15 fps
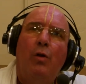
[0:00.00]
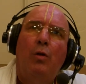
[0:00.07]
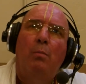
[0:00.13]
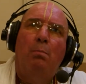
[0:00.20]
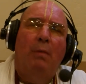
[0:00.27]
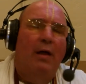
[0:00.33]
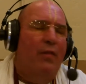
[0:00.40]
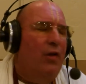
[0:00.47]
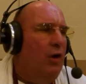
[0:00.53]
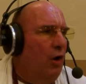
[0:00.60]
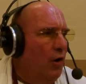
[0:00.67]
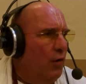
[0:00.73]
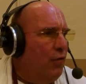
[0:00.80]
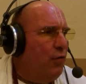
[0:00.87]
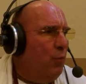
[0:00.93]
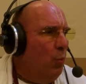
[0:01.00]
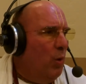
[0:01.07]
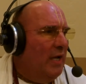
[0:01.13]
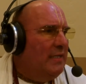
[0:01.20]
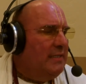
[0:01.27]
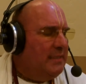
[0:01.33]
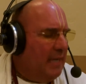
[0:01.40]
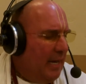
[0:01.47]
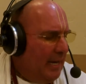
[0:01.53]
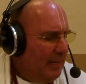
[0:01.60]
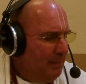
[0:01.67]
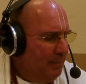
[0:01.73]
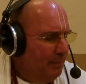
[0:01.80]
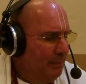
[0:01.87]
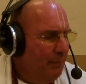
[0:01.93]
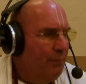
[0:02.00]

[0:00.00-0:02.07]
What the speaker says: Mother Earth, one time,